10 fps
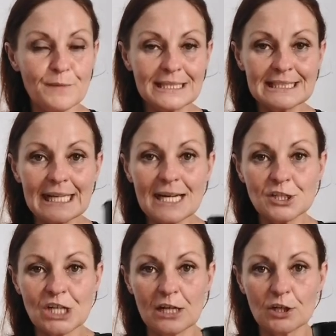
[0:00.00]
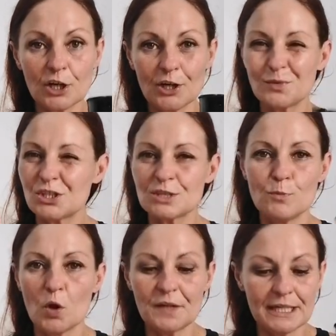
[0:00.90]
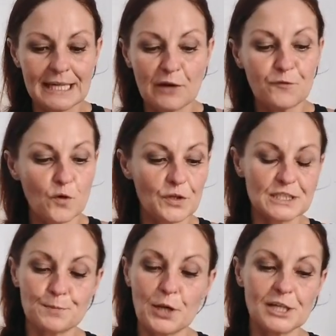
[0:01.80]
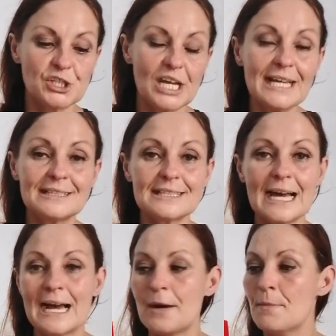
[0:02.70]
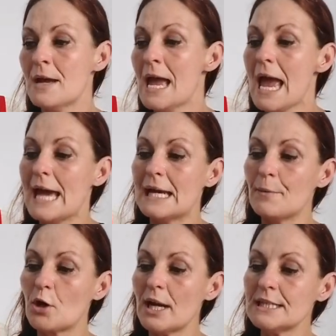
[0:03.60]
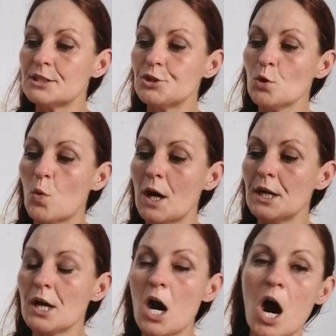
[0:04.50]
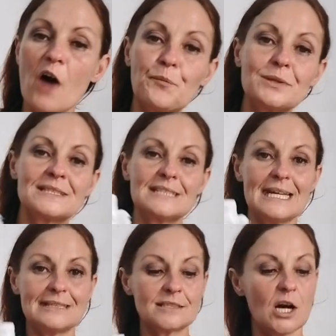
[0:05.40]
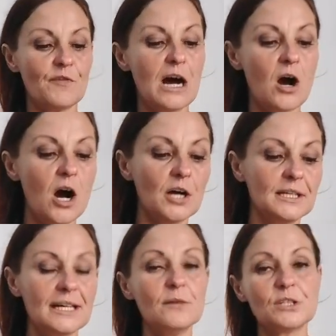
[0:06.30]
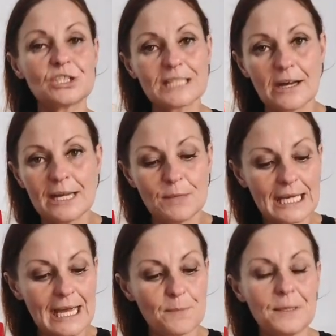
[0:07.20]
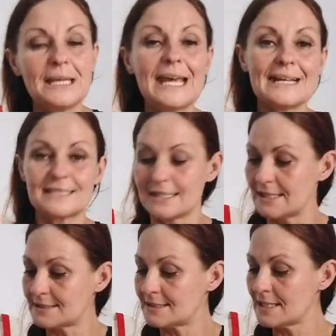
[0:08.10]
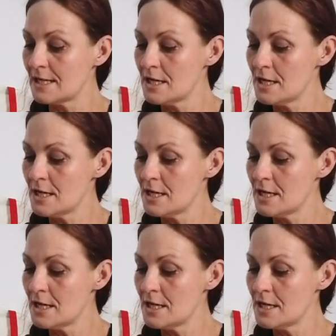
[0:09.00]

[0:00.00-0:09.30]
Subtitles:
we've mixed out our gel coat, which is more than enough for this project, and I'm going to do 1.5% of our hardener, which is our MEKP catalyst.